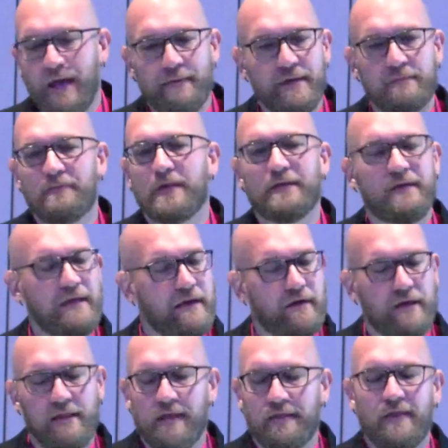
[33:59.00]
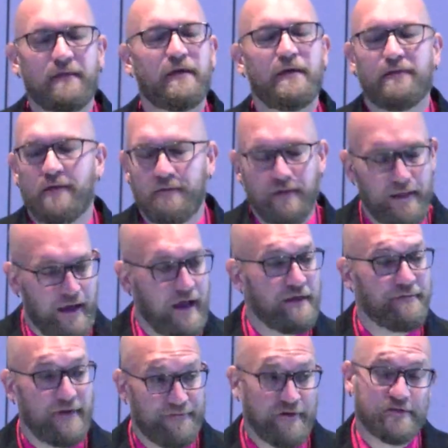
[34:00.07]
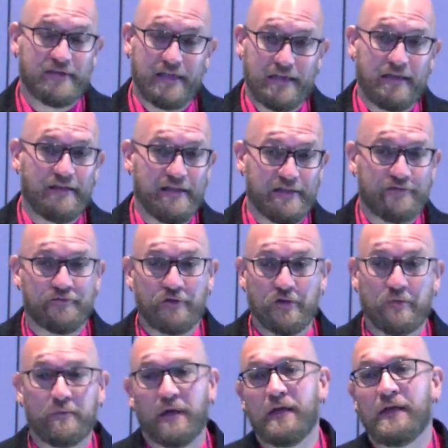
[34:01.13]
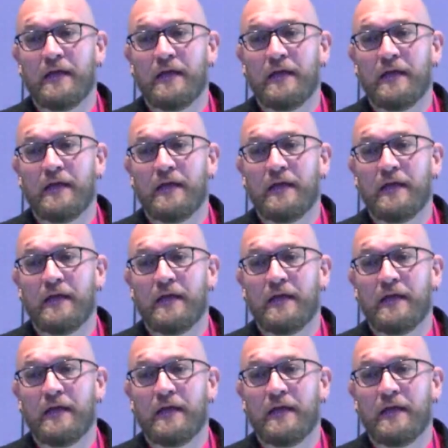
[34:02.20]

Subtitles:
you know, if you're sitting in this room,